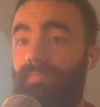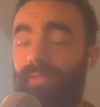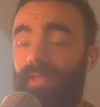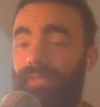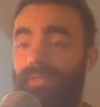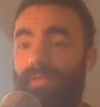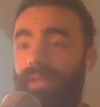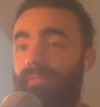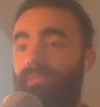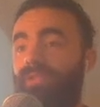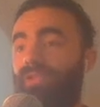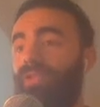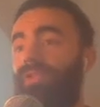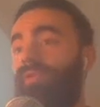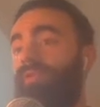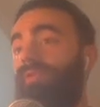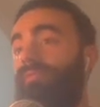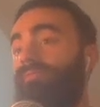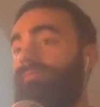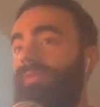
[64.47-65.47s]
it's up to
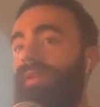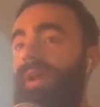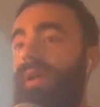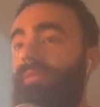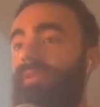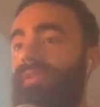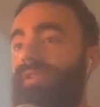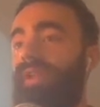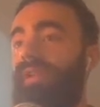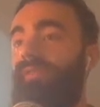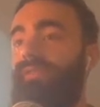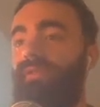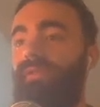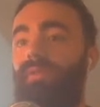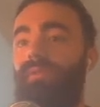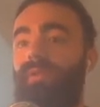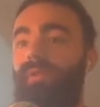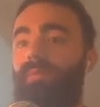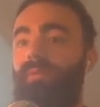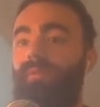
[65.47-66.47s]
you how much effort you
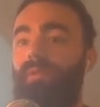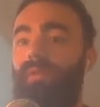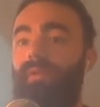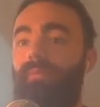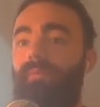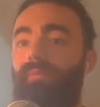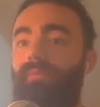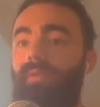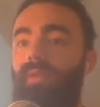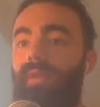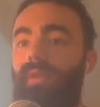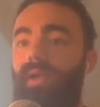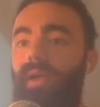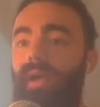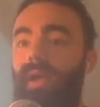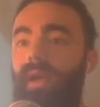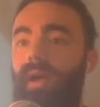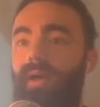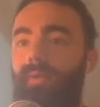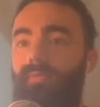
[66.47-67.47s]
want to put in.
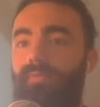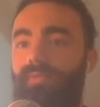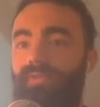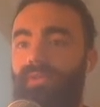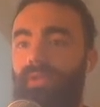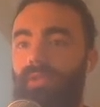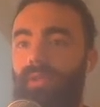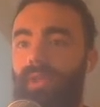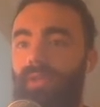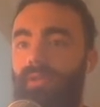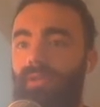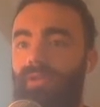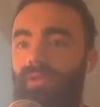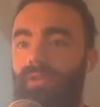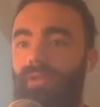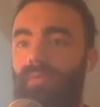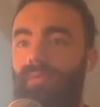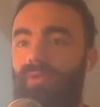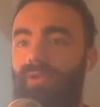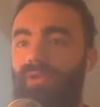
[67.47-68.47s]
So yeah, you
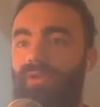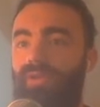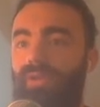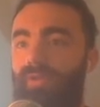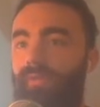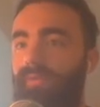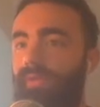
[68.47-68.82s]
can watch the